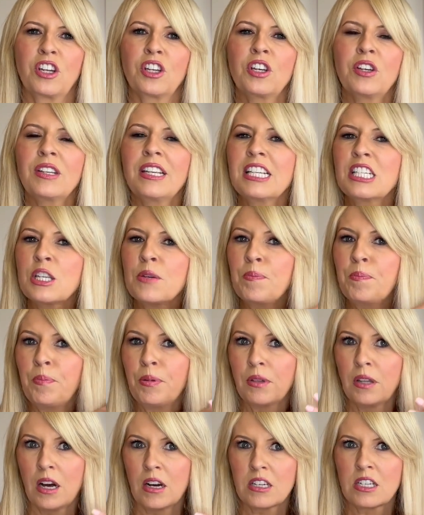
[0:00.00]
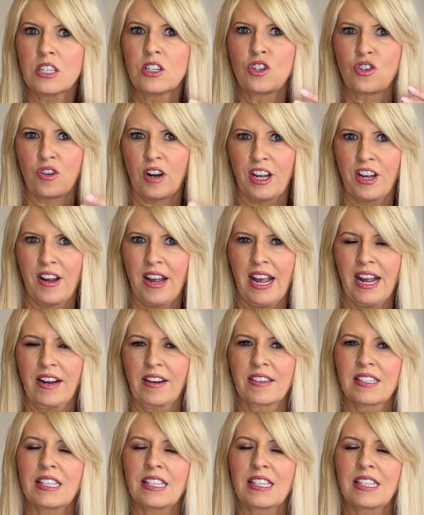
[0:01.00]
you need to blot dry your hair.